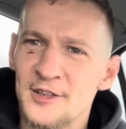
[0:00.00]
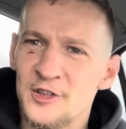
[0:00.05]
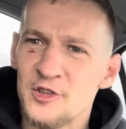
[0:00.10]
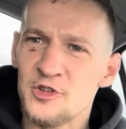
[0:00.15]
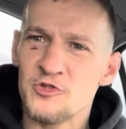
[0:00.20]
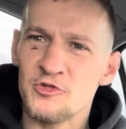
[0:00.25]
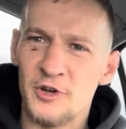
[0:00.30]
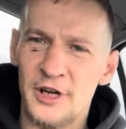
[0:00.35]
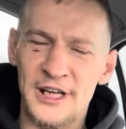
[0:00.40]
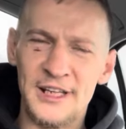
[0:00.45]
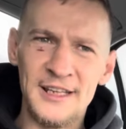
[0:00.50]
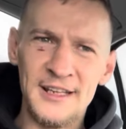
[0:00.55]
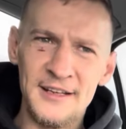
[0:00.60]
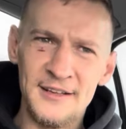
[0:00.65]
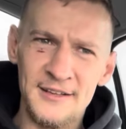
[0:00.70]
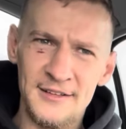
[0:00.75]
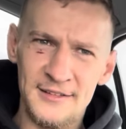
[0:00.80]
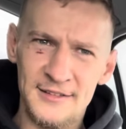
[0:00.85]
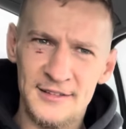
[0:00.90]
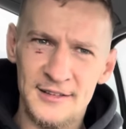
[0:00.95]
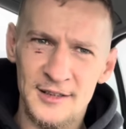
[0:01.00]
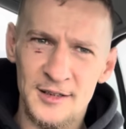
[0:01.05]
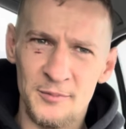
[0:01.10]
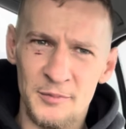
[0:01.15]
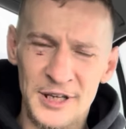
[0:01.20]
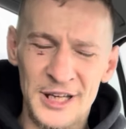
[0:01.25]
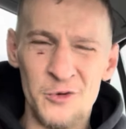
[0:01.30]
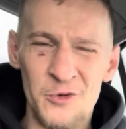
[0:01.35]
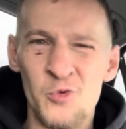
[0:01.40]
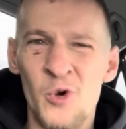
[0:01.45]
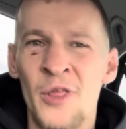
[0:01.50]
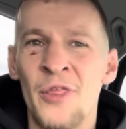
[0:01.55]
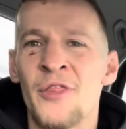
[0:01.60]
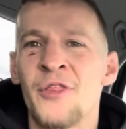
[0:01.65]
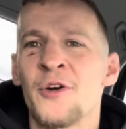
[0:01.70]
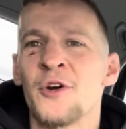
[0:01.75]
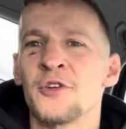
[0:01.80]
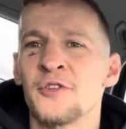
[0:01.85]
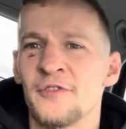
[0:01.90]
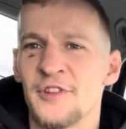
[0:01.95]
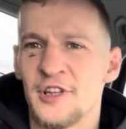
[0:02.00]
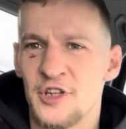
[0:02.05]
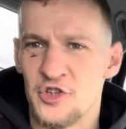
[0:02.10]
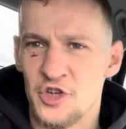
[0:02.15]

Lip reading: training being one third of the